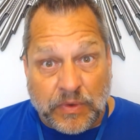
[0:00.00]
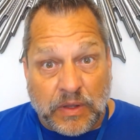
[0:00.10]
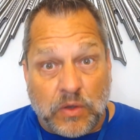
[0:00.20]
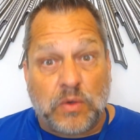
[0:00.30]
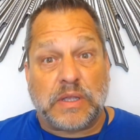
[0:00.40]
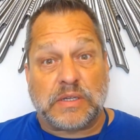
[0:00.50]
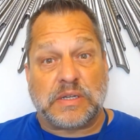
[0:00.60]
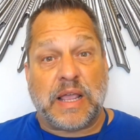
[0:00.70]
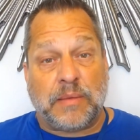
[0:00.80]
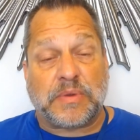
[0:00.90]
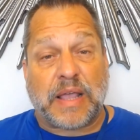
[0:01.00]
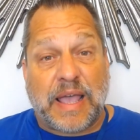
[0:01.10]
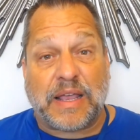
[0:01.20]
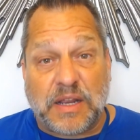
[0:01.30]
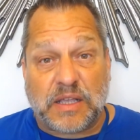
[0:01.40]
who is named
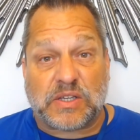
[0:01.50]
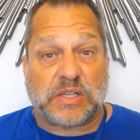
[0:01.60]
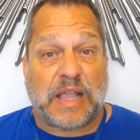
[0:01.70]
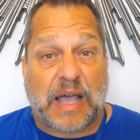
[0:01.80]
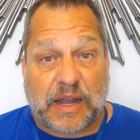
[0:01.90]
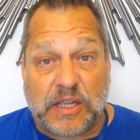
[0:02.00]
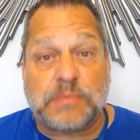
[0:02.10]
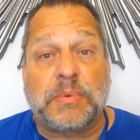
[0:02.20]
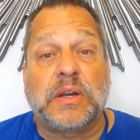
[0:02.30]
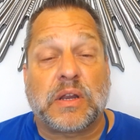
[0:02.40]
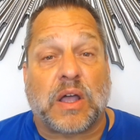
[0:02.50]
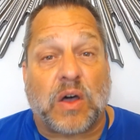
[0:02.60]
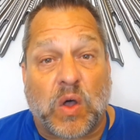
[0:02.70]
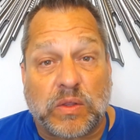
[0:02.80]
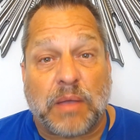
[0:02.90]
Ed Slott. He's been
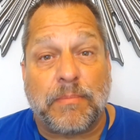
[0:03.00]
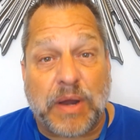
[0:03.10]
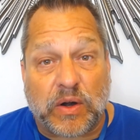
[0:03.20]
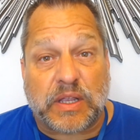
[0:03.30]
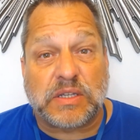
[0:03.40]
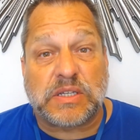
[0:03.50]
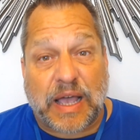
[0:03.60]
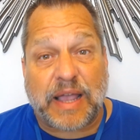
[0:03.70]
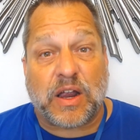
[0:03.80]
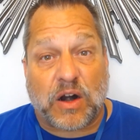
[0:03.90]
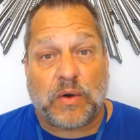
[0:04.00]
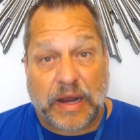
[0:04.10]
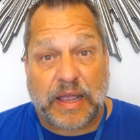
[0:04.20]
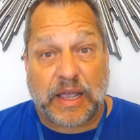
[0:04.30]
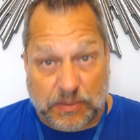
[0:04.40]
called America's IRA
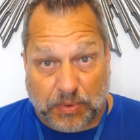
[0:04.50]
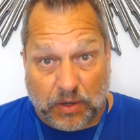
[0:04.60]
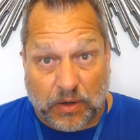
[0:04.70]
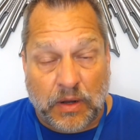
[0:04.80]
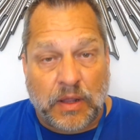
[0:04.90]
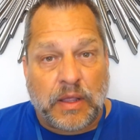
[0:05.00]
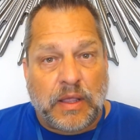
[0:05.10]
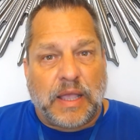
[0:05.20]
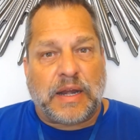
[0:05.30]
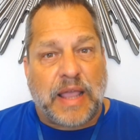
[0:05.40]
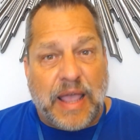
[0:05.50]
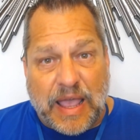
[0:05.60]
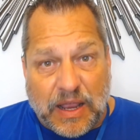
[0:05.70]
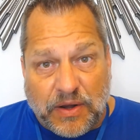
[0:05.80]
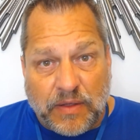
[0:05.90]
expert. And
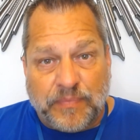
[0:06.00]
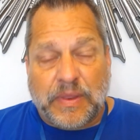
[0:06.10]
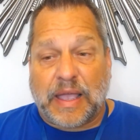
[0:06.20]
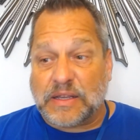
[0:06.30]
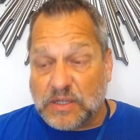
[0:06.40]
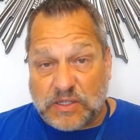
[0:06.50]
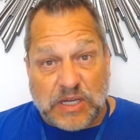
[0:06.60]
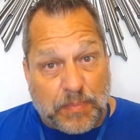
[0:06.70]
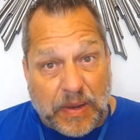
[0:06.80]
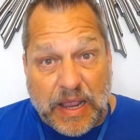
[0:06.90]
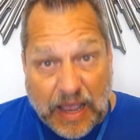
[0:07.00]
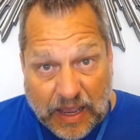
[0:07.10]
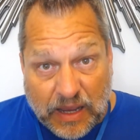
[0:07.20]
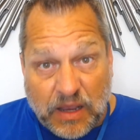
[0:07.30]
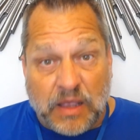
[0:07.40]
Ed, as a
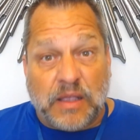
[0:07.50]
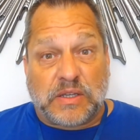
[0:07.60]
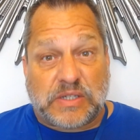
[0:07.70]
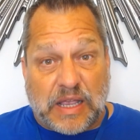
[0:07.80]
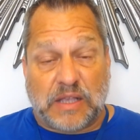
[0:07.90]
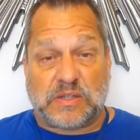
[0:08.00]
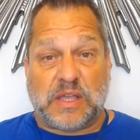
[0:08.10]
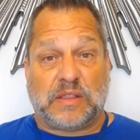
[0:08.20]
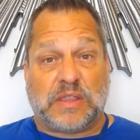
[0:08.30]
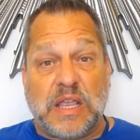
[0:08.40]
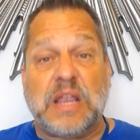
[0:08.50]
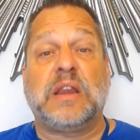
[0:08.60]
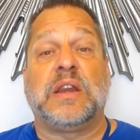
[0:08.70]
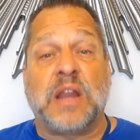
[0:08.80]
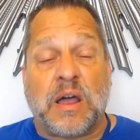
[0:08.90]
CPA, says that the
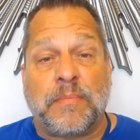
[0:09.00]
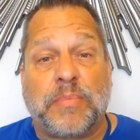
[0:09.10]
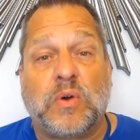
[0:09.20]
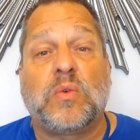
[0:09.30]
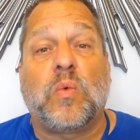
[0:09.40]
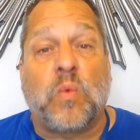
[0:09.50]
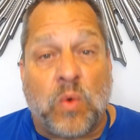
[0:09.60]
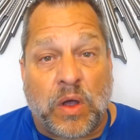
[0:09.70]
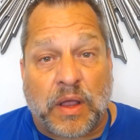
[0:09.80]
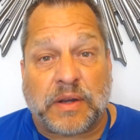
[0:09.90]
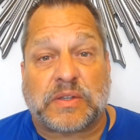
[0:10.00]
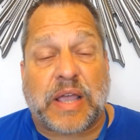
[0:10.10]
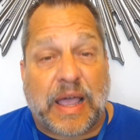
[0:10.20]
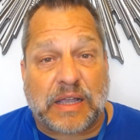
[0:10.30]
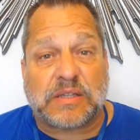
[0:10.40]
number one
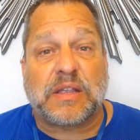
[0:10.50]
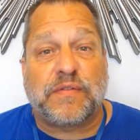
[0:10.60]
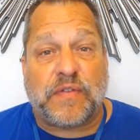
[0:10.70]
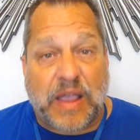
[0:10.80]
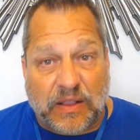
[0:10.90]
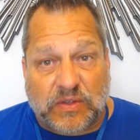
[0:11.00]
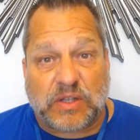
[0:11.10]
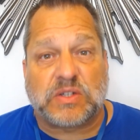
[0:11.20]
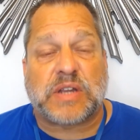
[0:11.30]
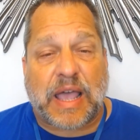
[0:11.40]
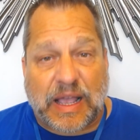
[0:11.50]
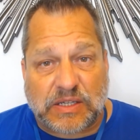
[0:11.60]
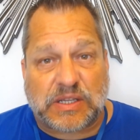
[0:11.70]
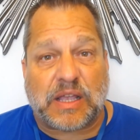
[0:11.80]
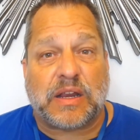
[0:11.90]
tax advantaged
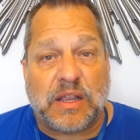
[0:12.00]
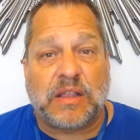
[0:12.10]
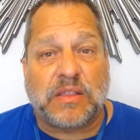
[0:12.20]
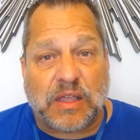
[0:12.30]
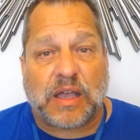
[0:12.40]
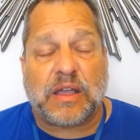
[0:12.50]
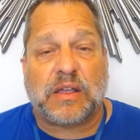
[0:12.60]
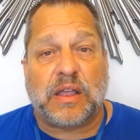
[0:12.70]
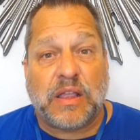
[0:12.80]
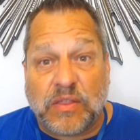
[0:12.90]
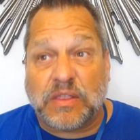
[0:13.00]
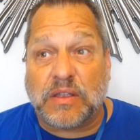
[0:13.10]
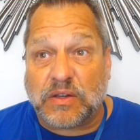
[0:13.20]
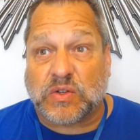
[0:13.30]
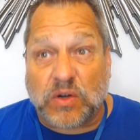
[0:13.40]
asset in the
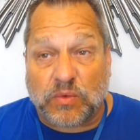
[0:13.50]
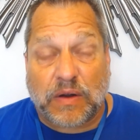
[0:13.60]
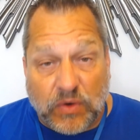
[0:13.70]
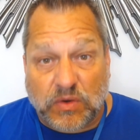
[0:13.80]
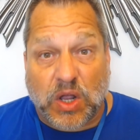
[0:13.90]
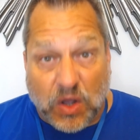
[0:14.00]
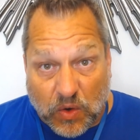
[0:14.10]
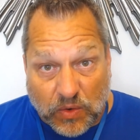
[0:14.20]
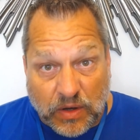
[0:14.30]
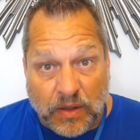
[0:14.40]
Internal Revenue Code